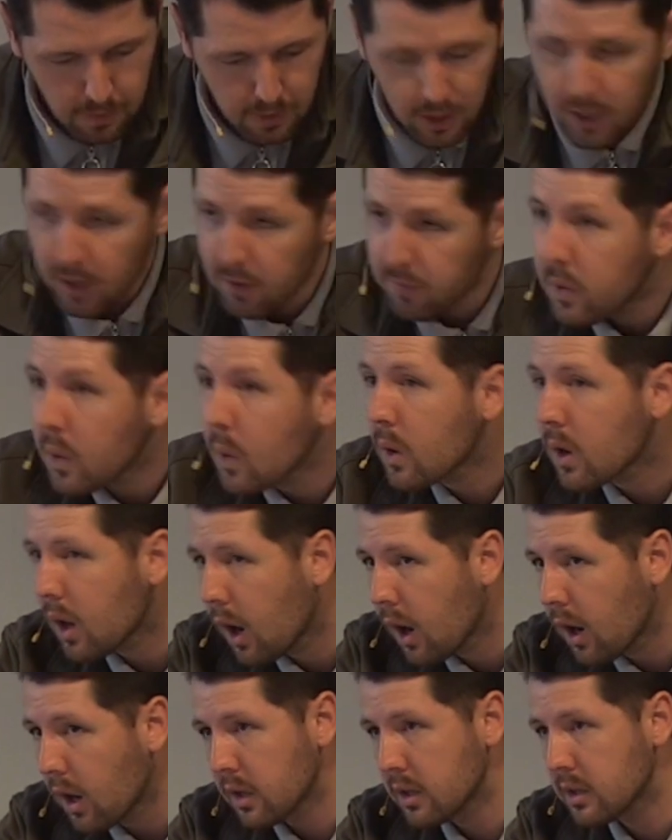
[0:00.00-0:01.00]
If your
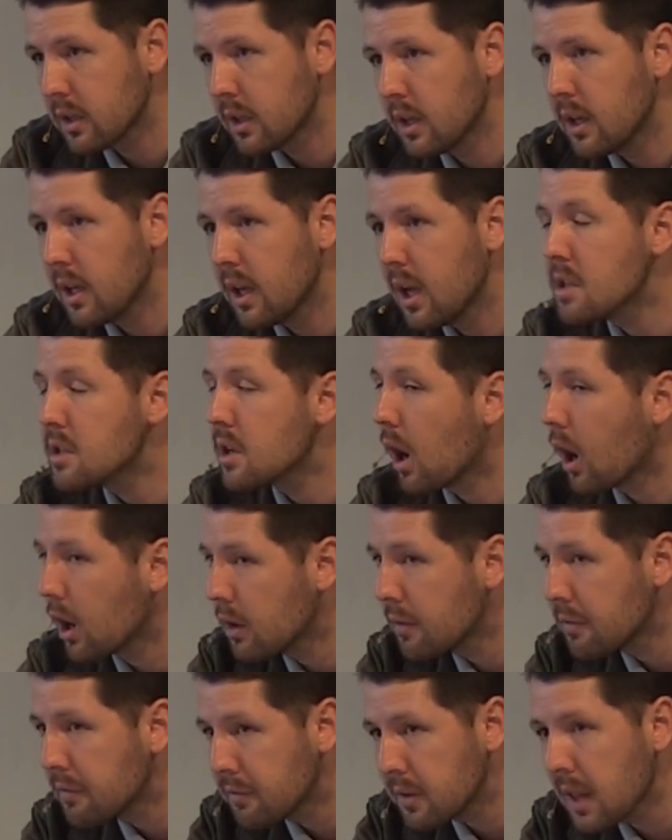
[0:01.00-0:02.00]
heart is a heart
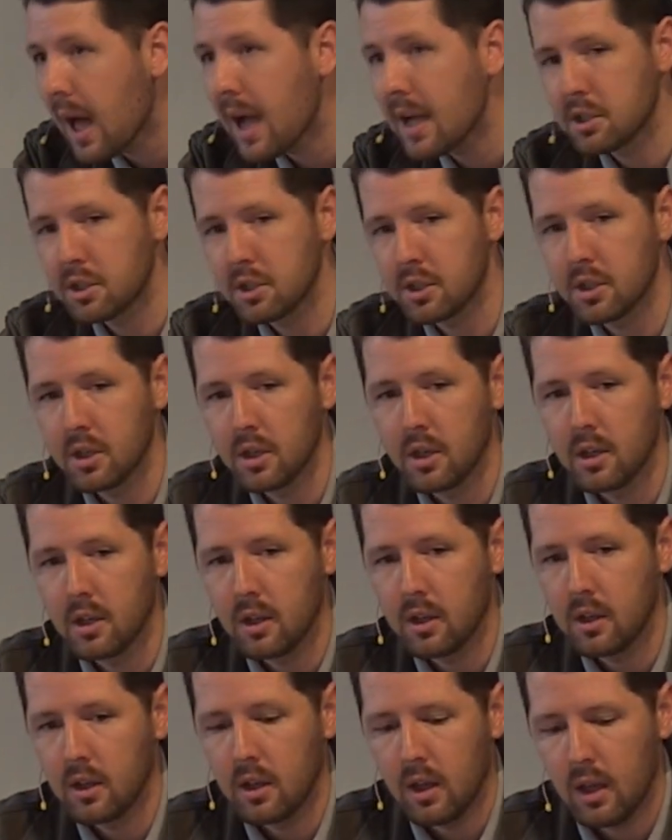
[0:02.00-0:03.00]
of flesh,
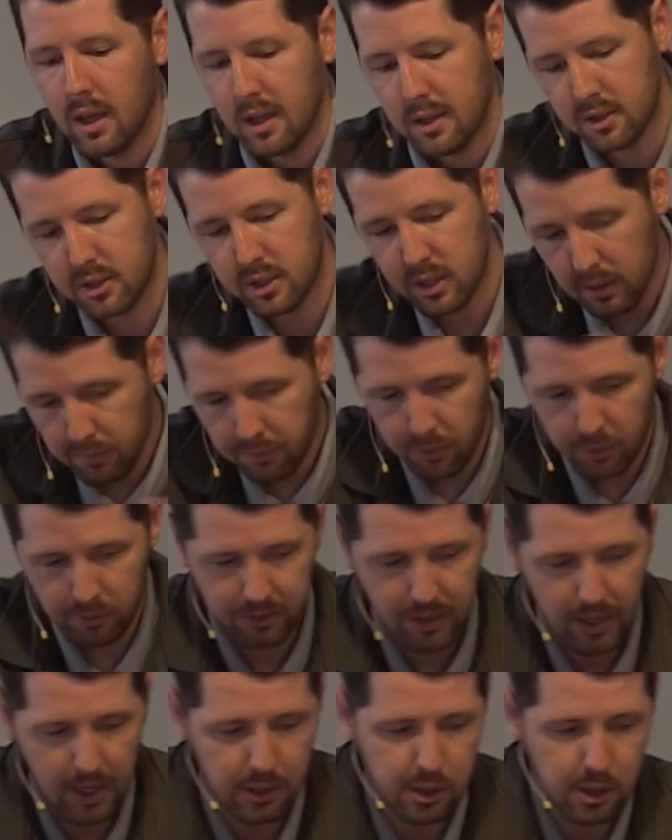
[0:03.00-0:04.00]
sinful
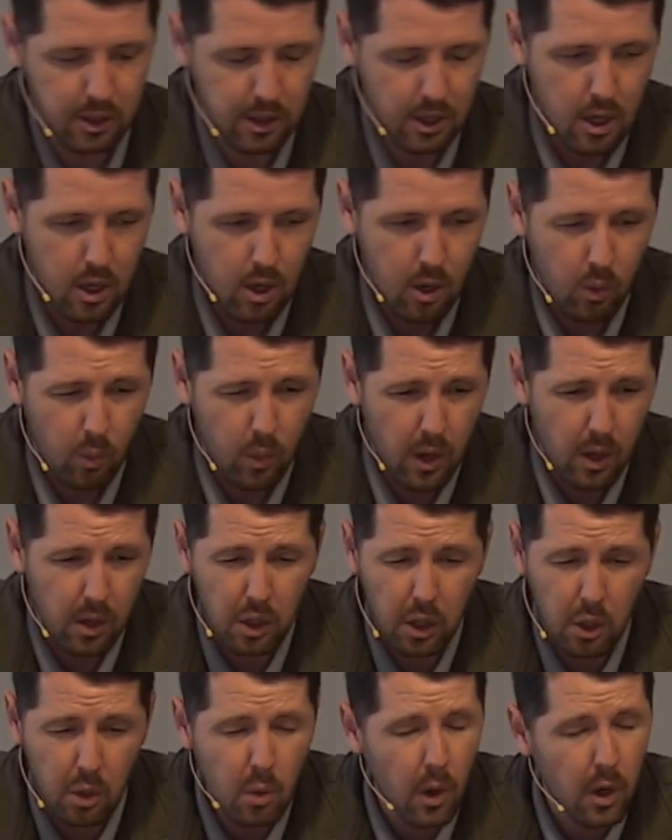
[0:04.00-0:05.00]
flesh, where
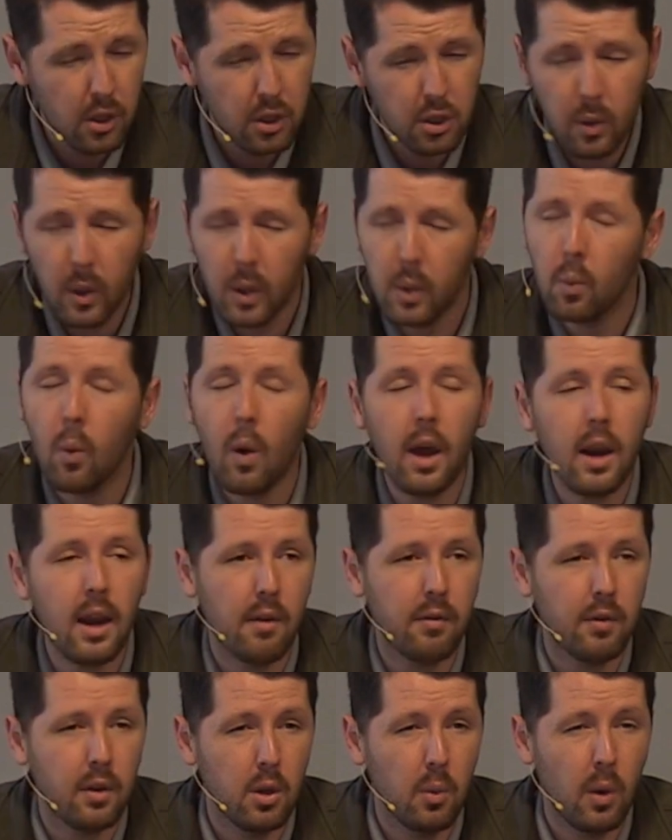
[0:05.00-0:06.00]
you are doing
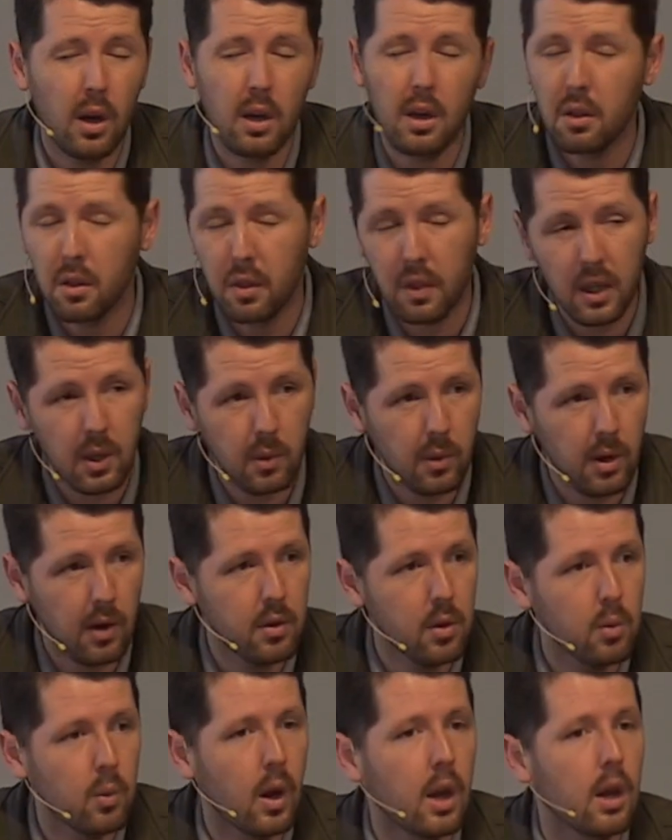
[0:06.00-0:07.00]
whatever you want and thinking whatever
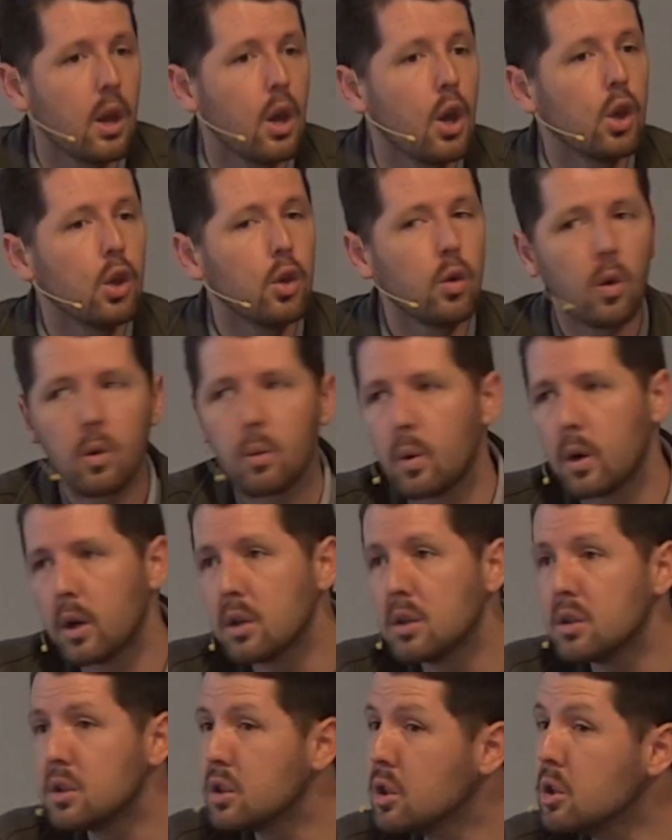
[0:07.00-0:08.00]
you want, your
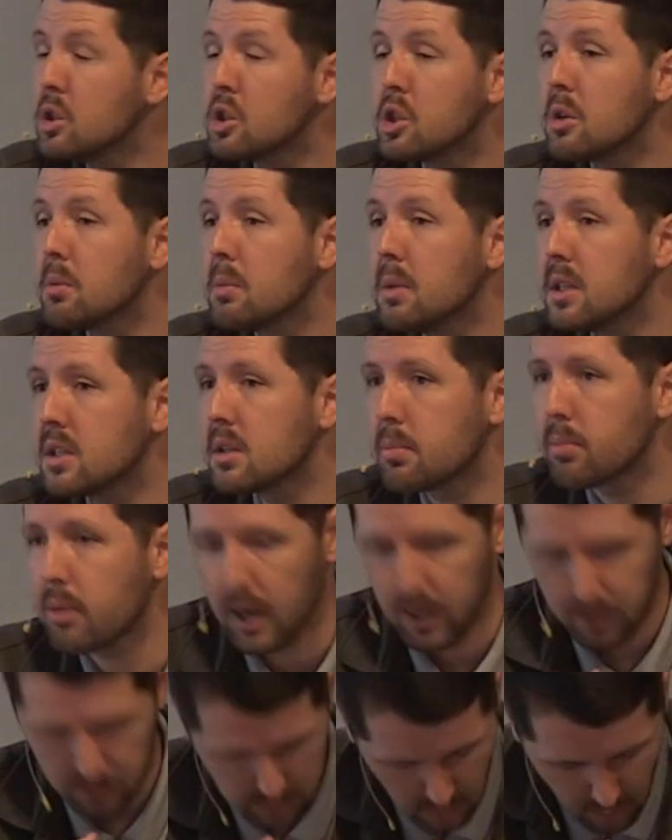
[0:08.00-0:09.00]
words, you shouldn't be
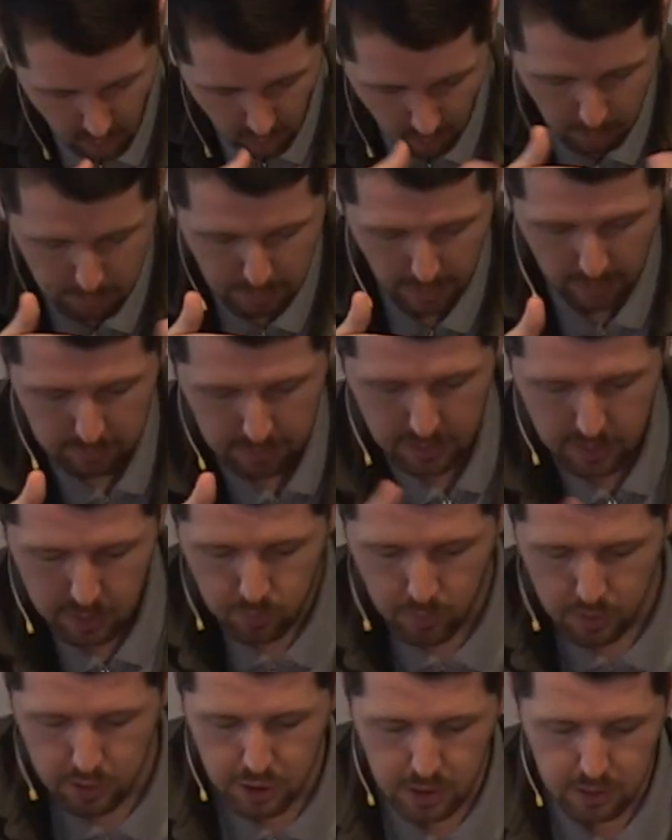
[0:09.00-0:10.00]
surprised, are bad because
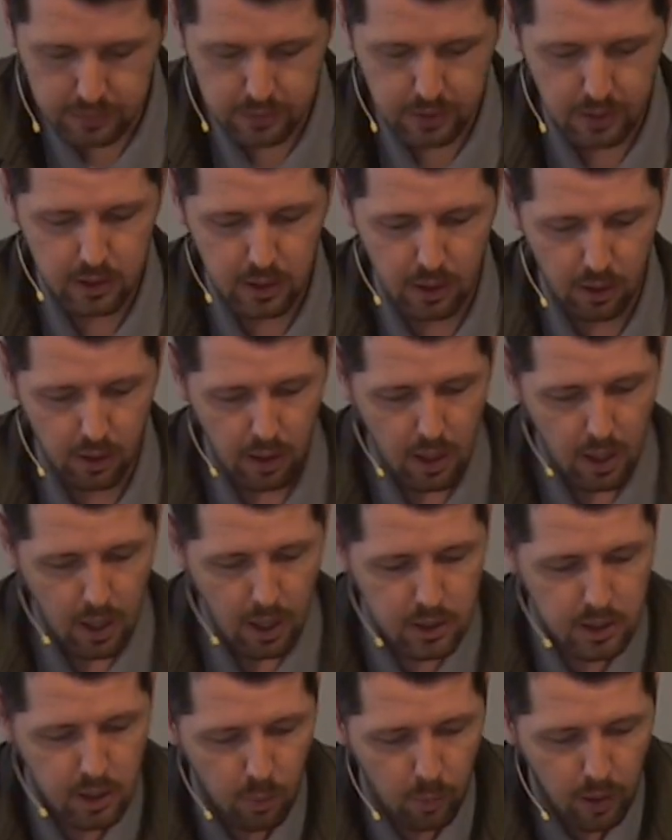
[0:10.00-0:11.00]
what Jesus says here
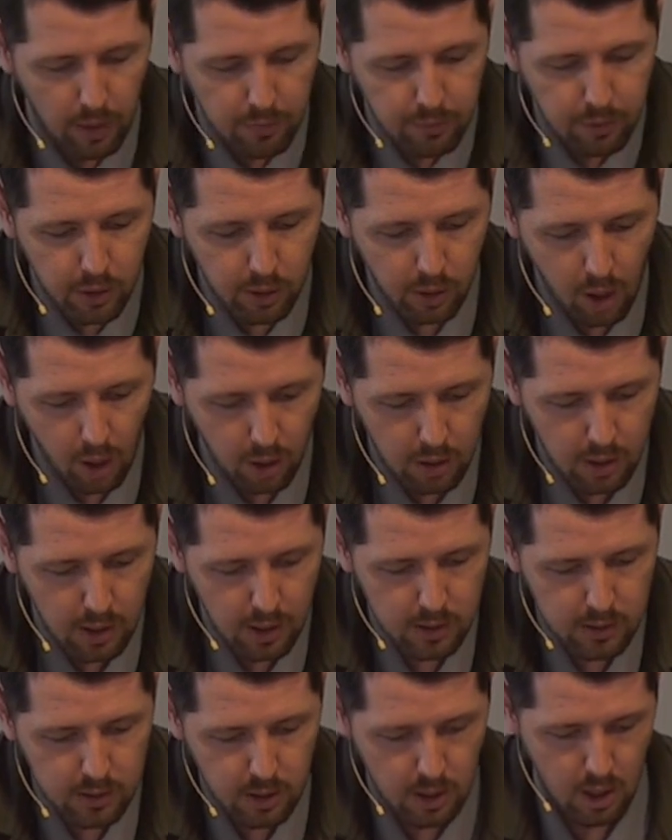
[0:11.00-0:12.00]
is that whatever your heart
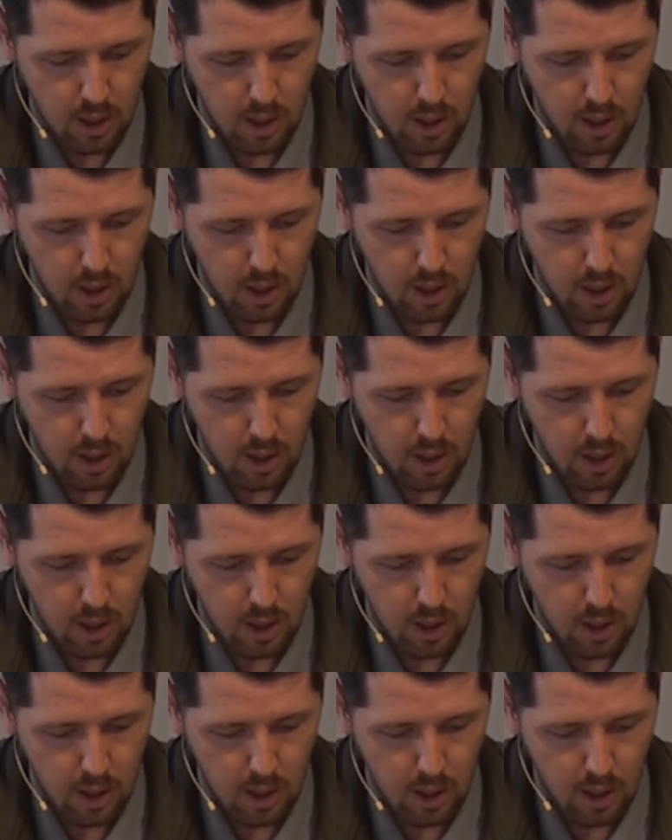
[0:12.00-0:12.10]
is,